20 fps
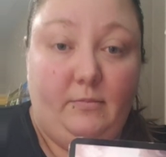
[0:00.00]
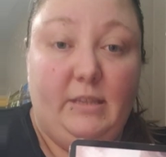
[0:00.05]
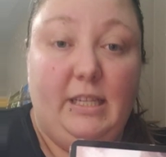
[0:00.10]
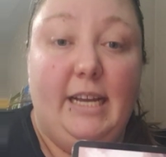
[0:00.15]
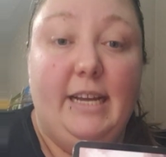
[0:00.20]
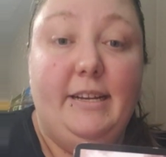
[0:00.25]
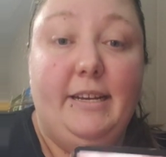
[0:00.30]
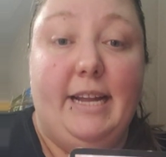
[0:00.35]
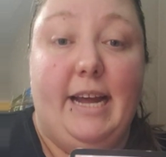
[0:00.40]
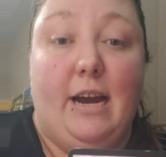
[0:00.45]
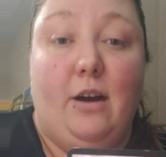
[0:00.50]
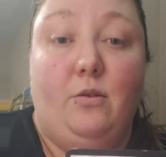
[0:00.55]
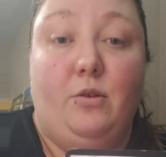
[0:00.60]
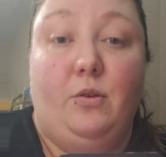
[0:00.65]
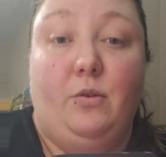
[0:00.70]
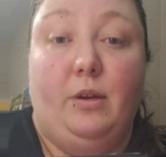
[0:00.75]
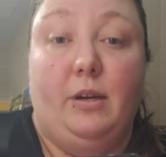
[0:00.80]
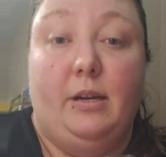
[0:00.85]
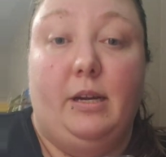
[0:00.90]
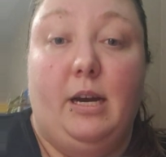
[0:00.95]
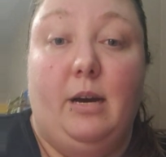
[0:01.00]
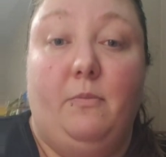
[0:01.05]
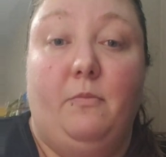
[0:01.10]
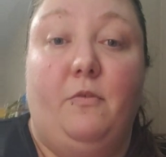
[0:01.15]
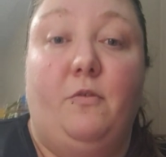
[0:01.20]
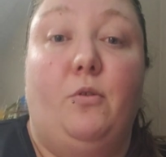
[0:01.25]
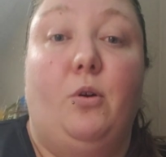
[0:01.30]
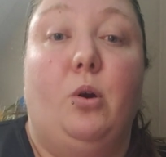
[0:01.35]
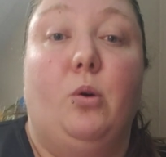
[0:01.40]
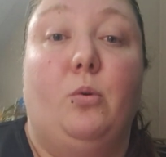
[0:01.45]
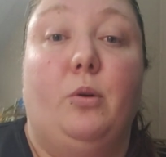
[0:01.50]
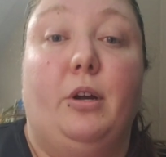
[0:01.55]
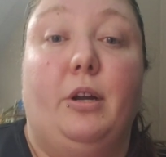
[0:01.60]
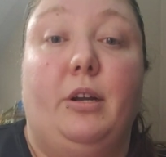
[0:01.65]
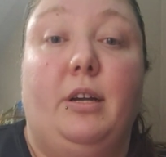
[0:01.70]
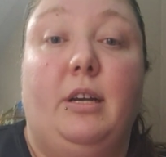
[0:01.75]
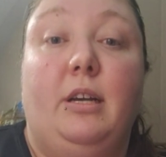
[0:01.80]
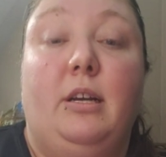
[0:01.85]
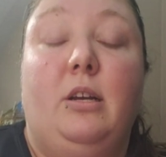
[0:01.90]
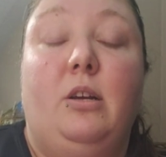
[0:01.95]
And now you can come
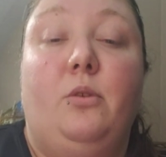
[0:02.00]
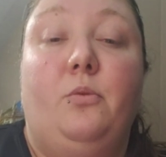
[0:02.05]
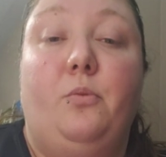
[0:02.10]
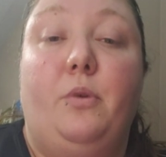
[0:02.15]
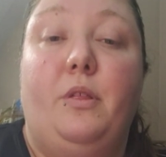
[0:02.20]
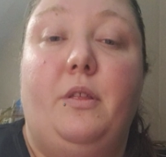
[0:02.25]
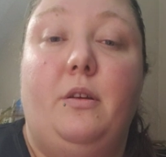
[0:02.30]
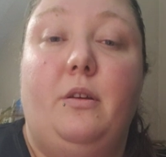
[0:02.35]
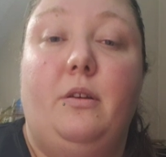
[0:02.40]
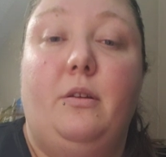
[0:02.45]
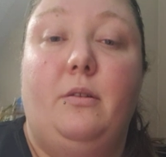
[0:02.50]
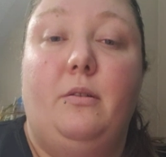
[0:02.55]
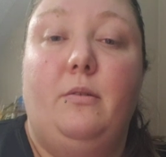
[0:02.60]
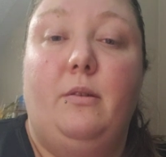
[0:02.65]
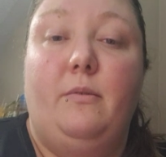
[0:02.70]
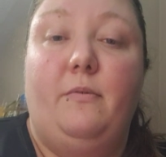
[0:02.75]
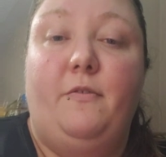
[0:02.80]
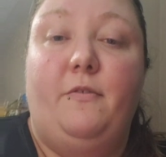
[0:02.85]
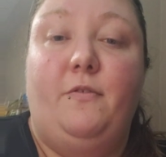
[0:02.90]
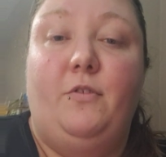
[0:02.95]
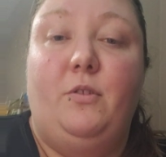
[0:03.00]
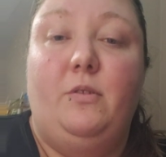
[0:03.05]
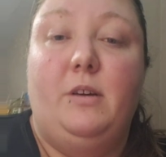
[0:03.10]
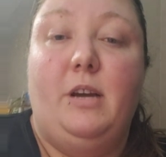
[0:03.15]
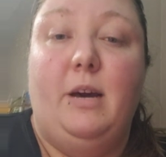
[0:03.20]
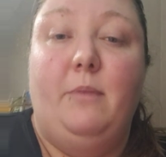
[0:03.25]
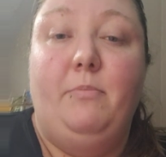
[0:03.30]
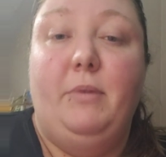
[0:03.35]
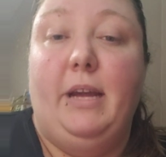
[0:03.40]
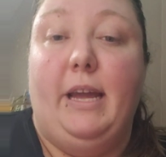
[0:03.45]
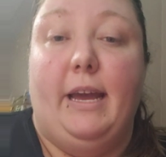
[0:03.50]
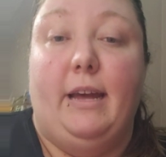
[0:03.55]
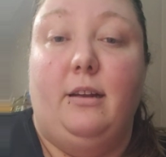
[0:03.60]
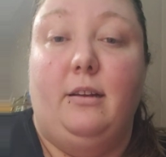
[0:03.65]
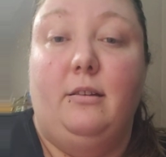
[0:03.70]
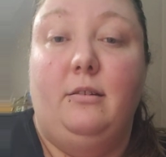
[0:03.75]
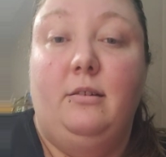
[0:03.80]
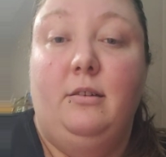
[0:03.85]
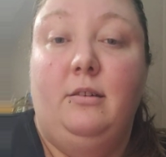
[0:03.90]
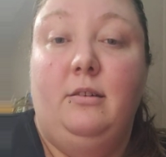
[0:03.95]
forward with a full cup
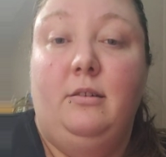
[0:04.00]
again